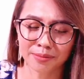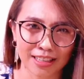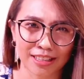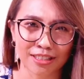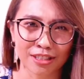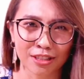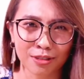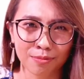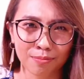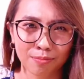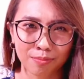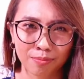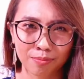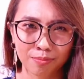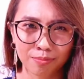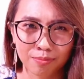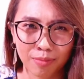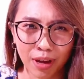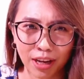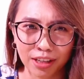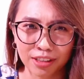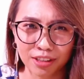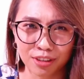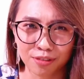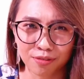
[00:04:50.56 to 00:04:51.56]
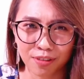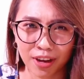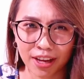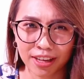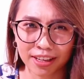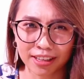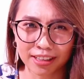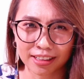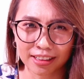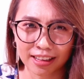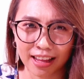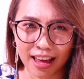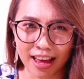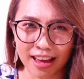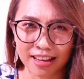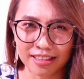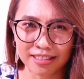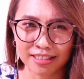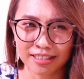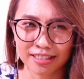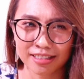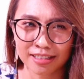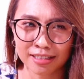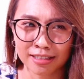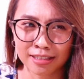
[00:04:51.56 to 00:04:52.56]
his magnifying
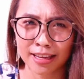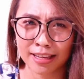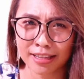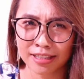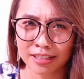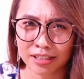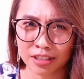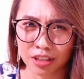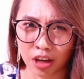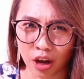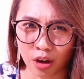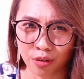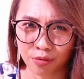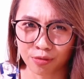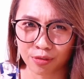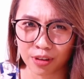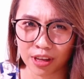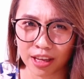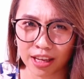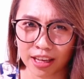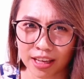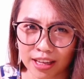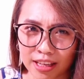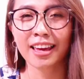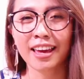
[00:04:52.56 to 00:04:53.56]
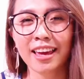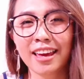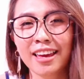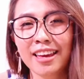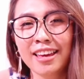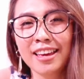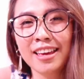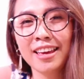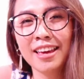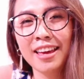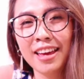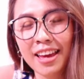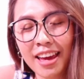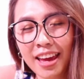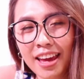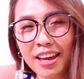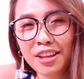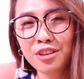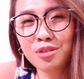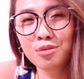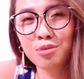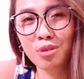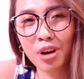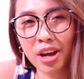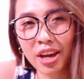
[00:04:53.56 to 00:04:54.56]
glass, his coffee,
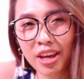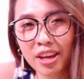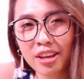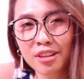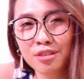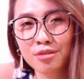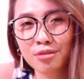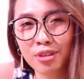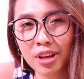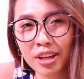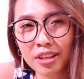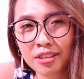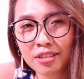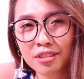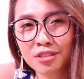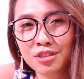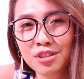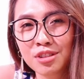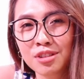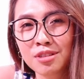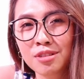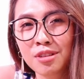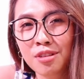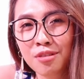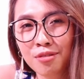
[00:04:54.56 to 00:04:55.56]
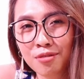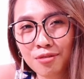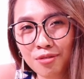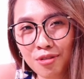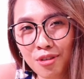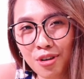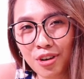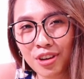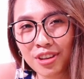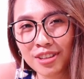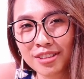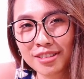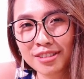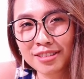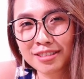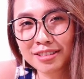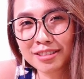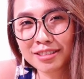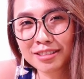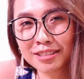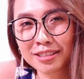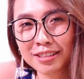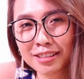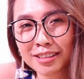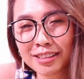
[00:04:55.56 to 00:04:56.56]
and Ryan Reynolds'
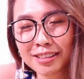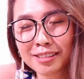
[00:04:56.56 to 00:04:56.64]
voice.